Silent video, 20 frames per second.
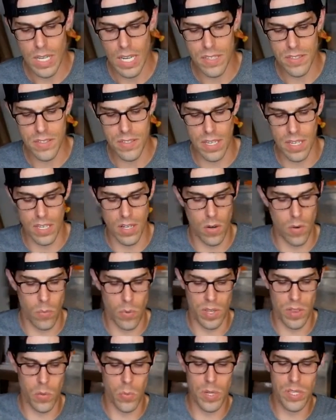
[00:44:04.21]
It's,
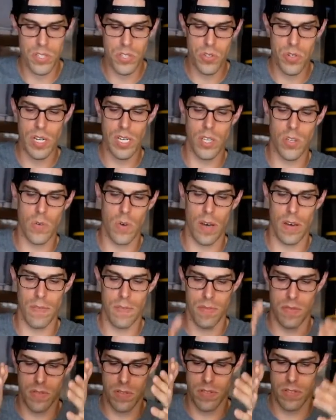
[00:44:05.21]
with a windscreen you
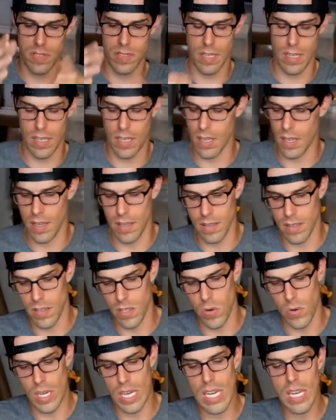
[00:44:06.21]
have
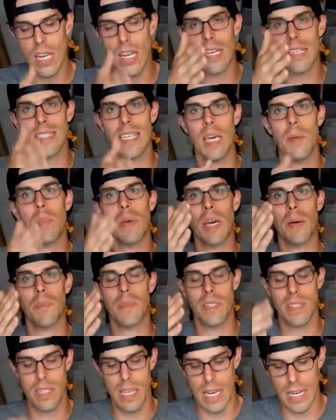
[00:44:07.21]
heat escaping
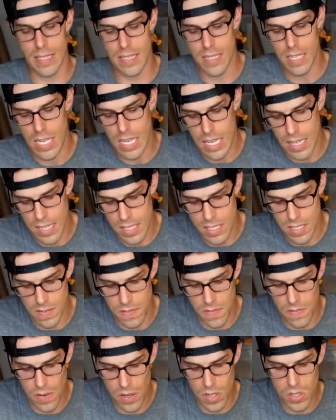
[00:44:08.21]
up the sides. This,
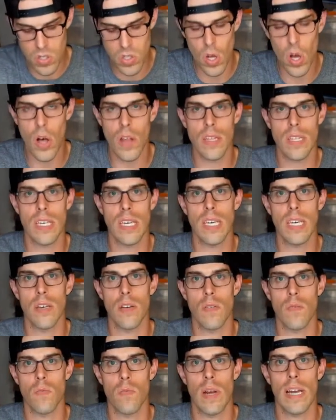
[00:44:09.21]
it funnels all the
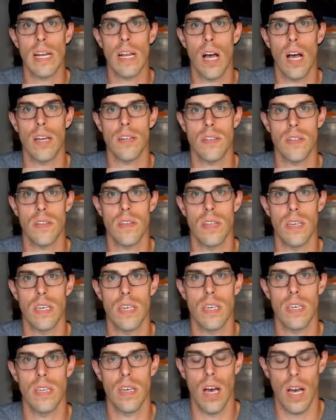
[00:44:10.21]
heat right onto
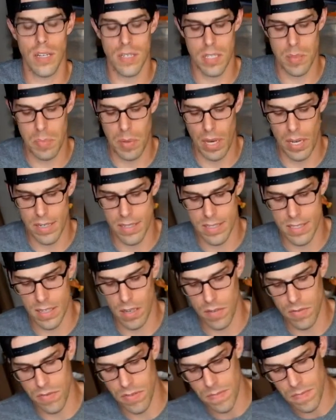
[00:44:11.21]
the pot
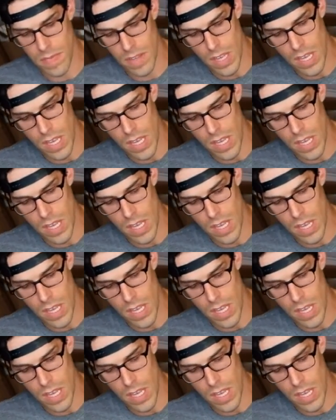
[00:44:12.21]
itself.